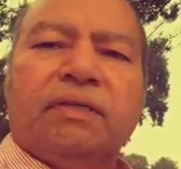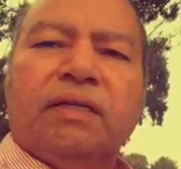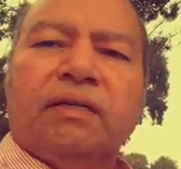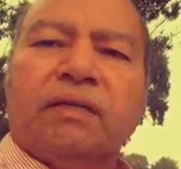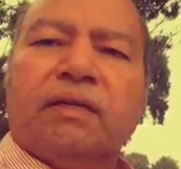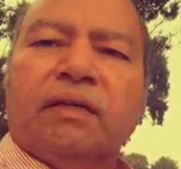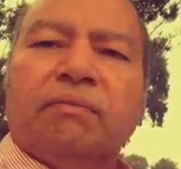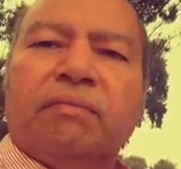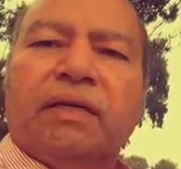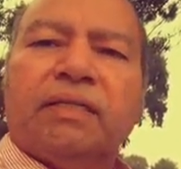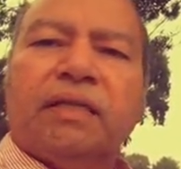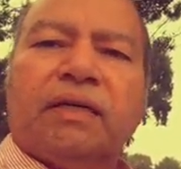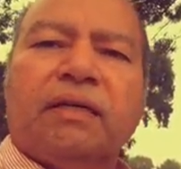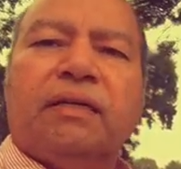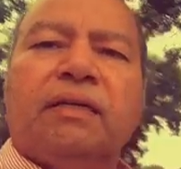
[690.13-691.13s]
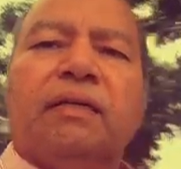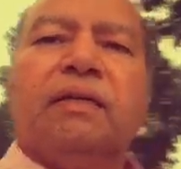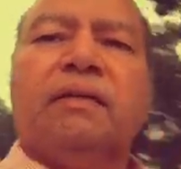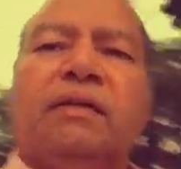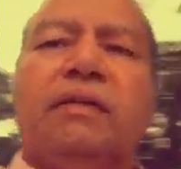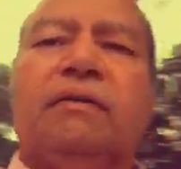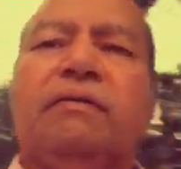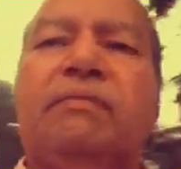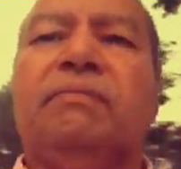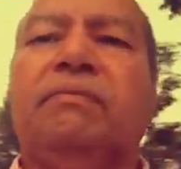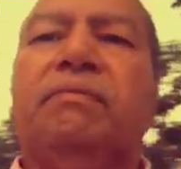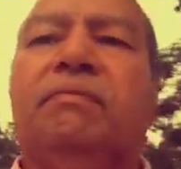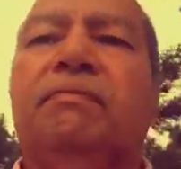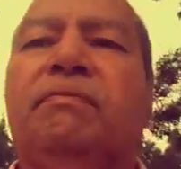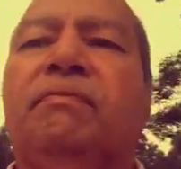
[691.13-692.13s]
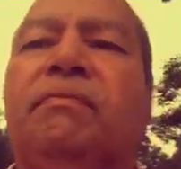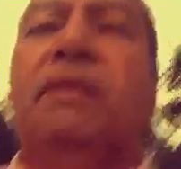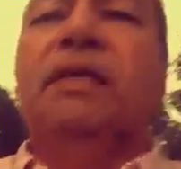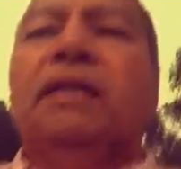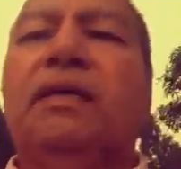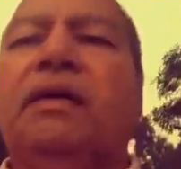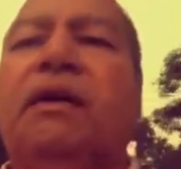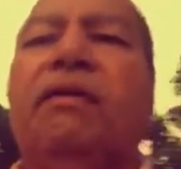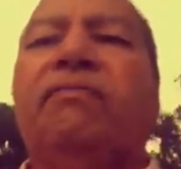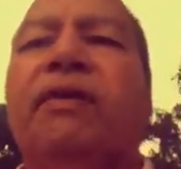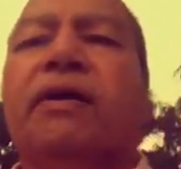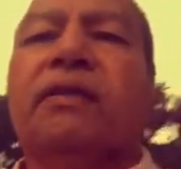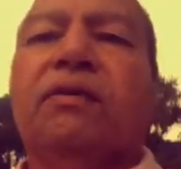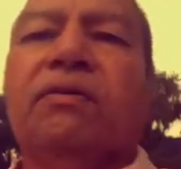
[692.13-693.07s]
it can basically affect